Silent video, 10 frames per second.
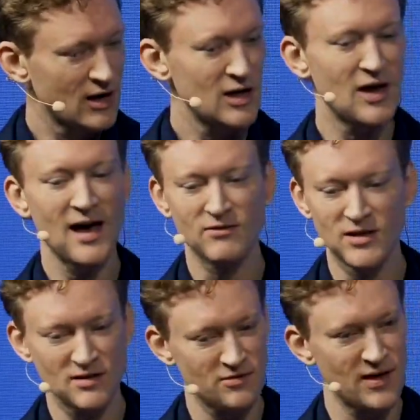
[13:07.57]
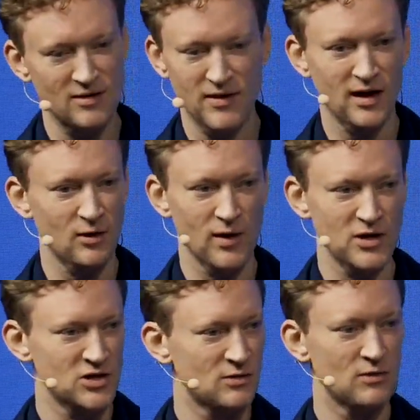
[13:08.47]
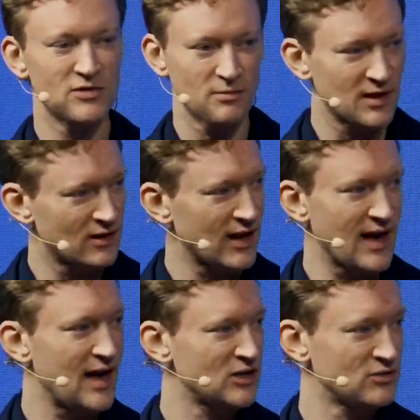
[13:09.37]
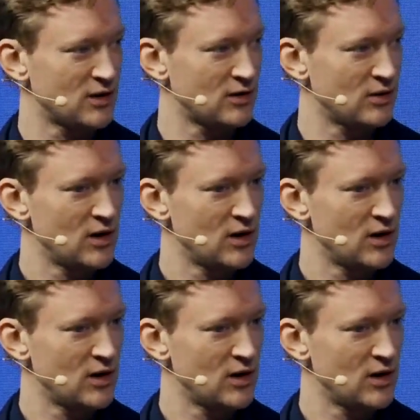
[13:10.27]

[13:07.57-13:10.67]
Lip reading: You have to defend valuation with something like cash flow